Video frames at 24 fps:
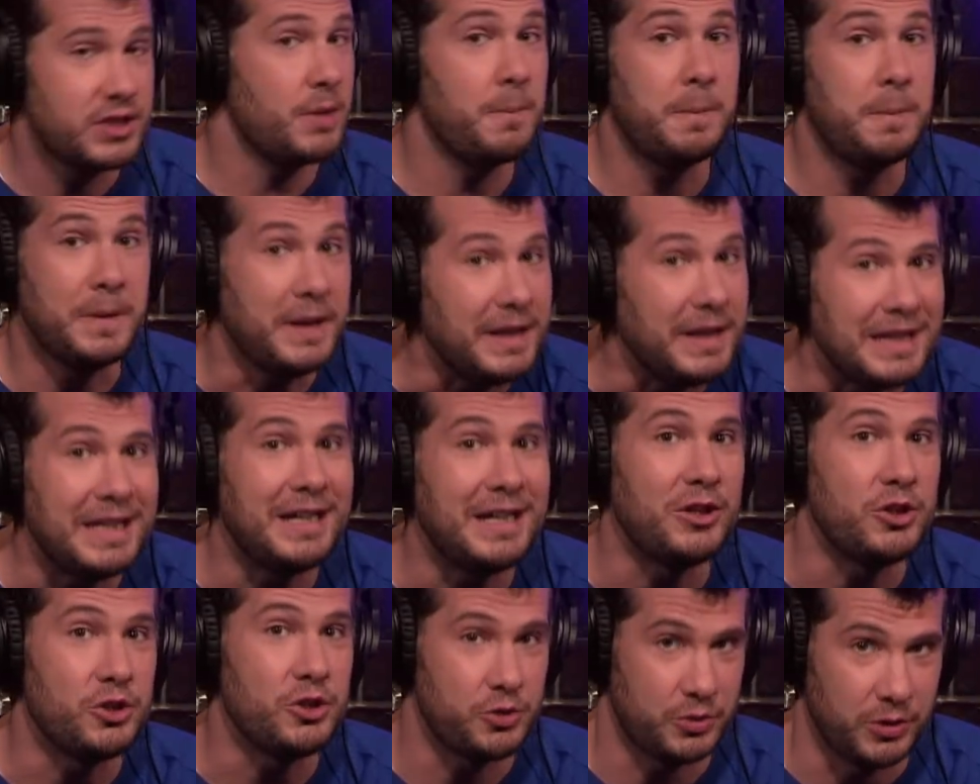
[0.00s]
is
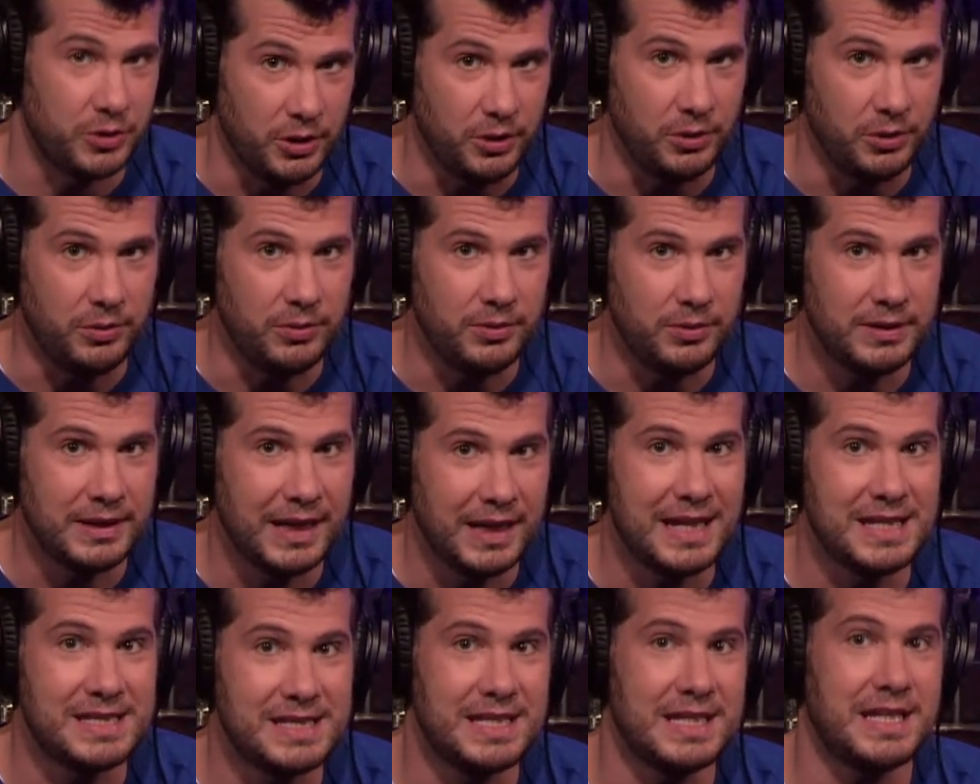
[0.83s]
completely untrue.
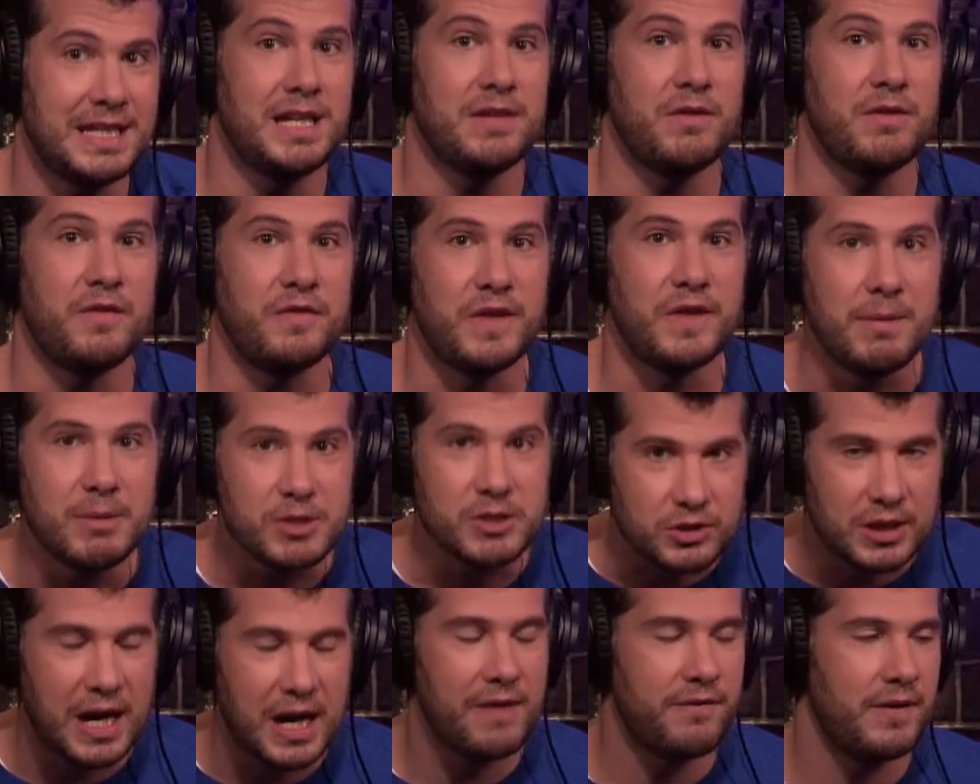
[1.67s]
Okay, he's thinking of a
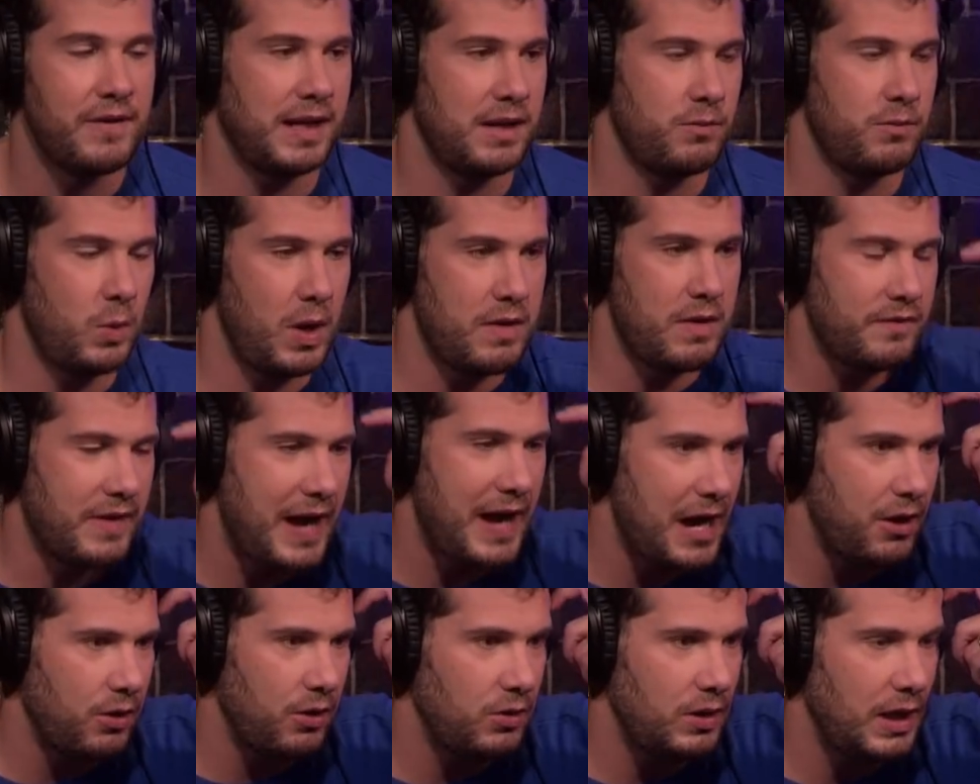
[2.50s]
famous graphic. It went
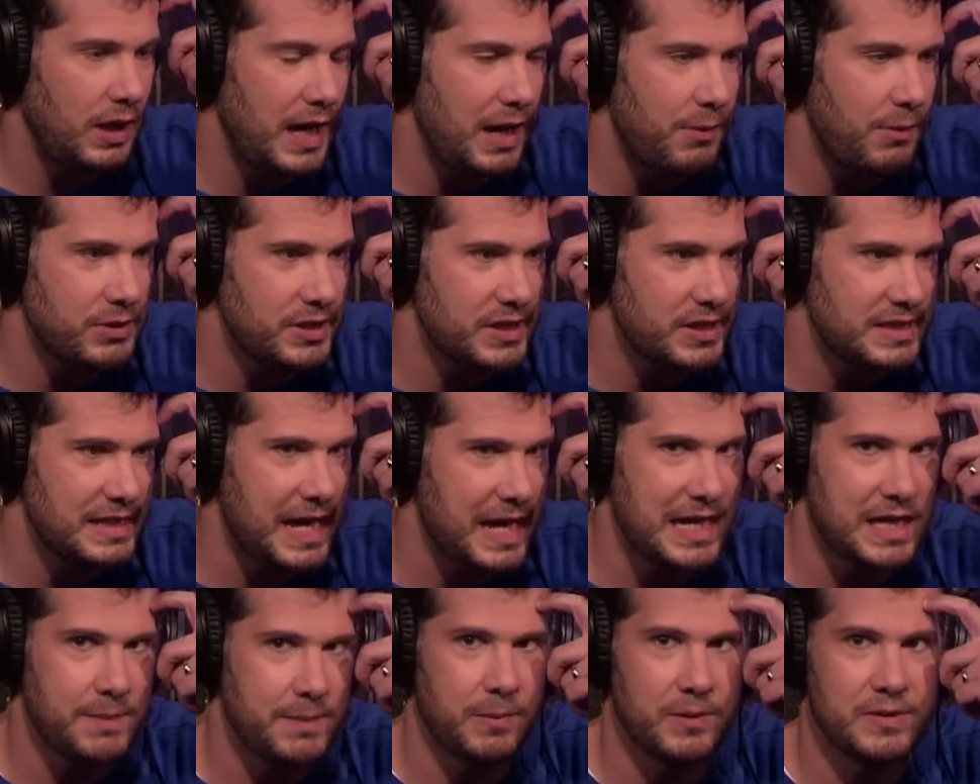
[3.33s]
viral uh, with this
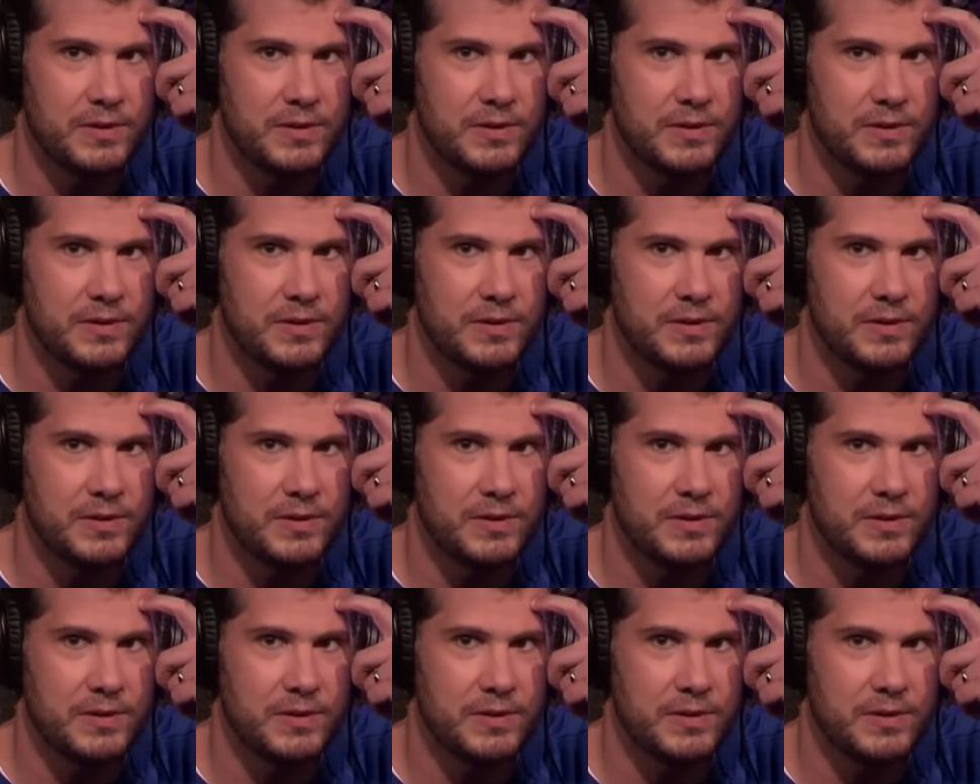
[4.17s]
ninety